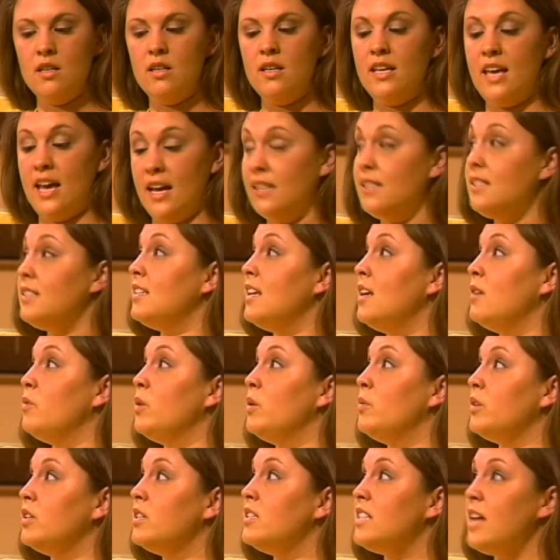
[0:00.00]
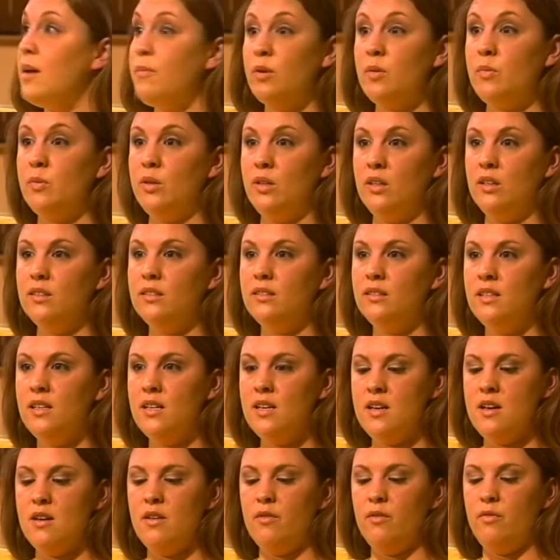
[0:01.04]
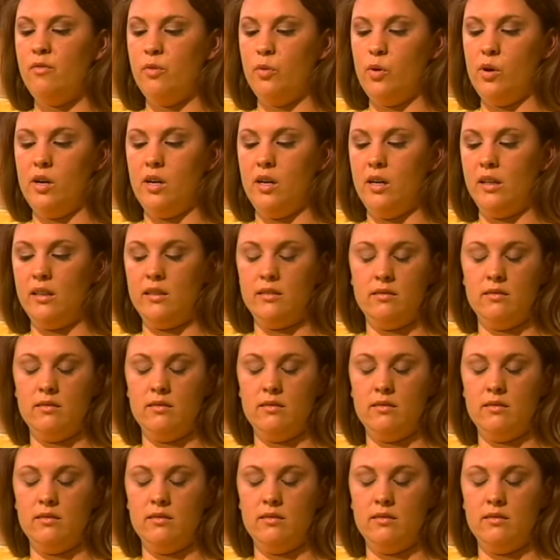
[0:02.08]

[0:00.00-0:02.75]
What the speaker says: Yes, and we were okay. inseparable for